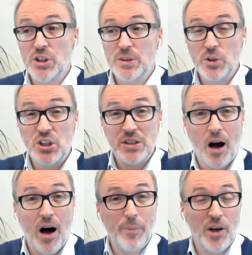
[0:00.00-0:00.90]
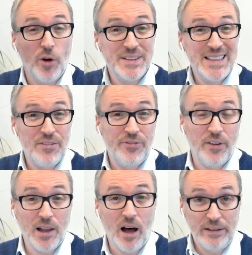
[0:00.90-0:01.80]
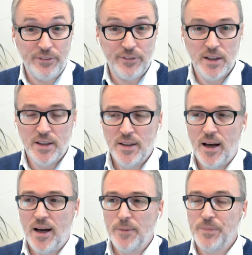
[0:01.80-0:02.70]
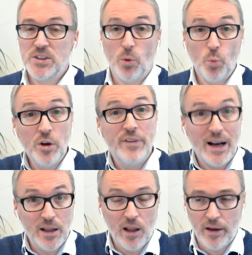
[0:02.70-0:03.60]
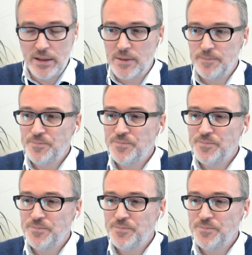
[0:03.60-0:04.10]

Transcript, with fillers: which is carbon offset for life. So one of our clients,